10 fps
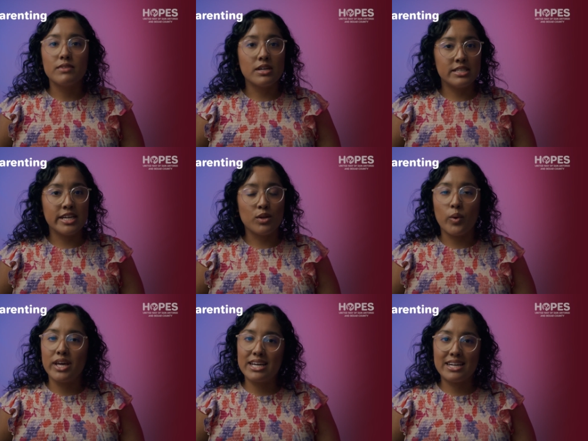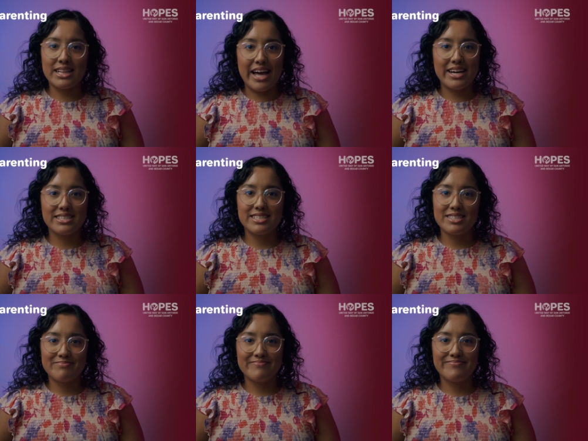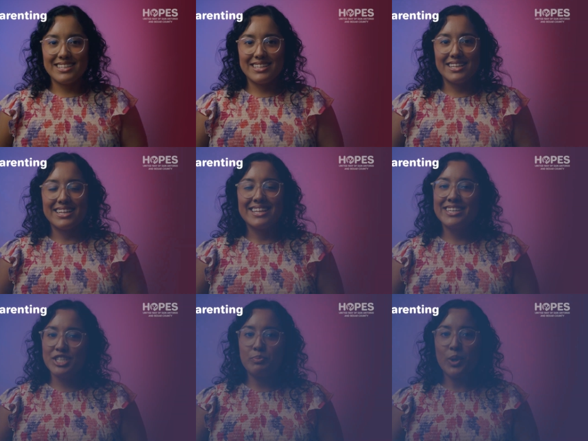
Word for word: a 10 week class. This